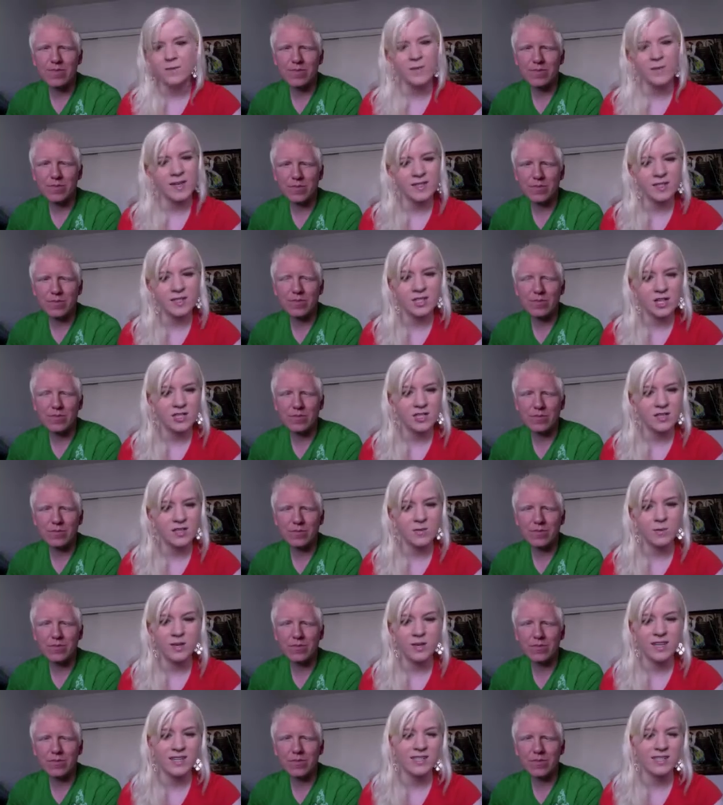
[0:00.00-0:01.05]
Speaker 1: message us
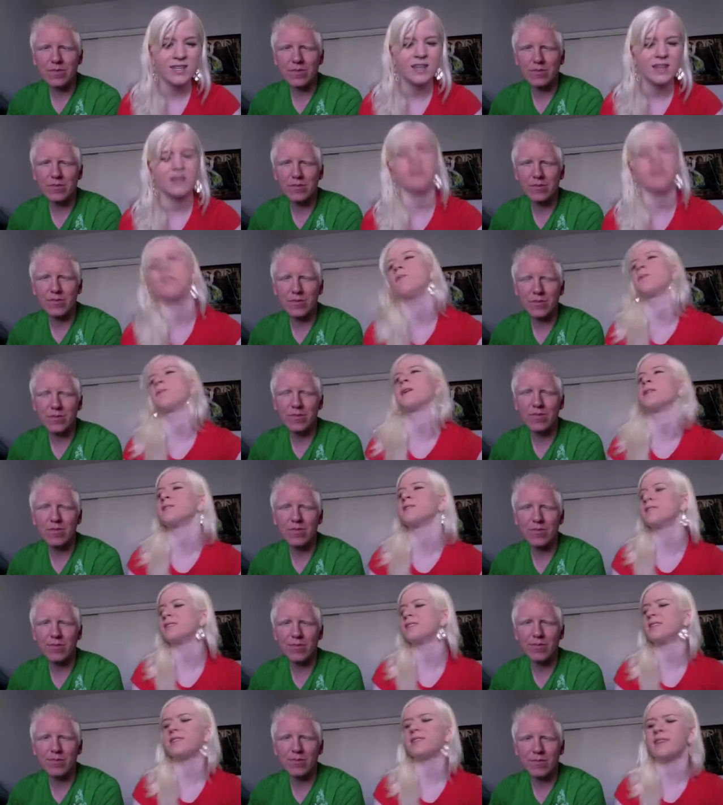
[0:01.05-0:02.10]
and we can tell you
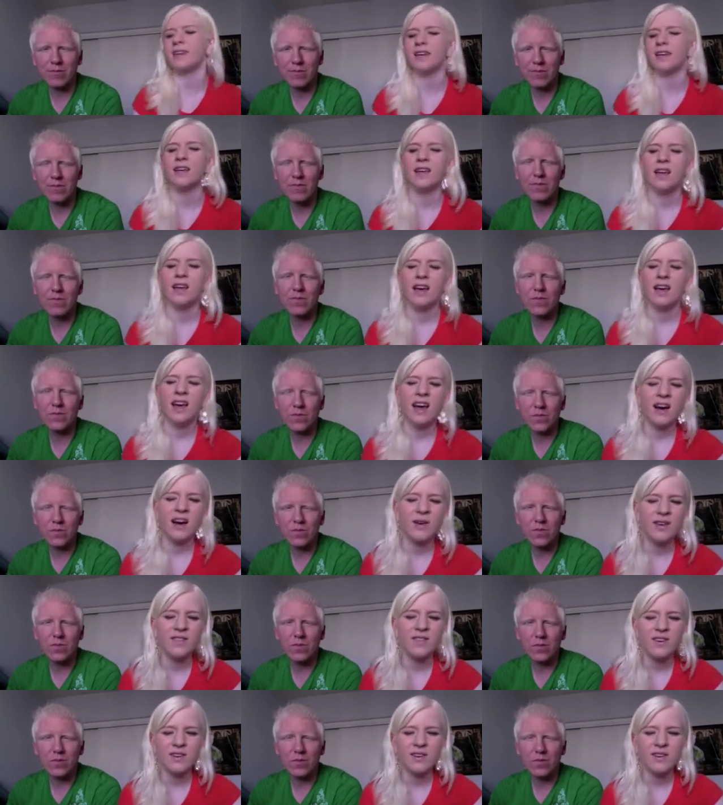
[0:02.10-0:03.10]
personally. However,